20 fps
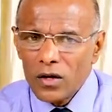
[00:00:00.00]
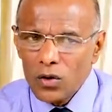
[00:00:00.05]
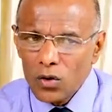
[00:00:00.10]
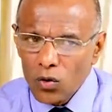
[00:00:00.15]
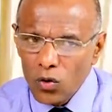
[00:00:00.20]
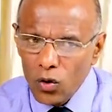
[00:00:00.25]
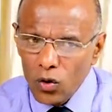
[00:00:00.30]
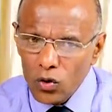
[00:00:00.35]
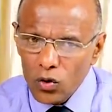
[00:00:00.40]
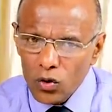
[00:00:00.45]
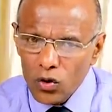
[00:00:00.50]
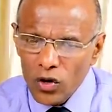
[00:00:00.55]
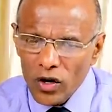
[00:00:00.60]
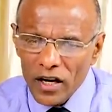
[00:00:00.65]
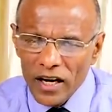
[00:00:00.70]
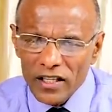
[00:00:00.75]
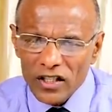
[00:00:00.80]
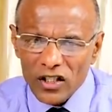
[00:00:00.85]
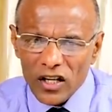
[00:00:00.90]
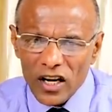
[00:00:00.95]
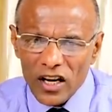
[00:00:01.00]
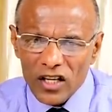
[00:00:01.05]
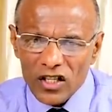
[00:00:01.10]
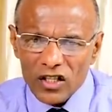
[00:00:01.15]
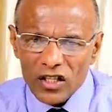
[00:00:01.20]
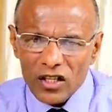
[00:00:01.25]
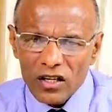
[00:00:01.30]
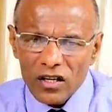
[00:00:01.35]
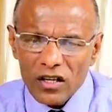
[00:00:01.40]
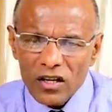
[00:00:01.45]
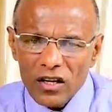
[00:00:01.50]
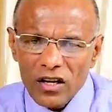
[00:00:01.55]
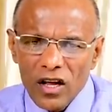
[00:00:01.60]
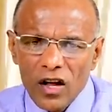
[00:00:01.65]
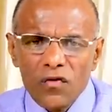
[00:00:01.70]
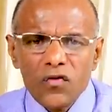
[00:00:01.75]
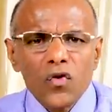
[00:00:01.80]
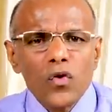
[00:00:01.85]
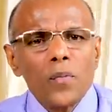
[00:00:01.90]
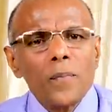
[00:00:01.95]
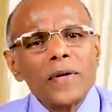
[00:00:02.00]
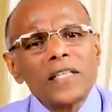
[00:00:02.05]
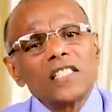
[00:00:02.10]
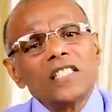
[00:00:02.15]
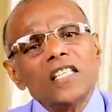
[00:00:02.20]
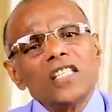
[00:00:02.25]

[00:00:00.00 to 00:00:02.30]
to go to your destination. If you miss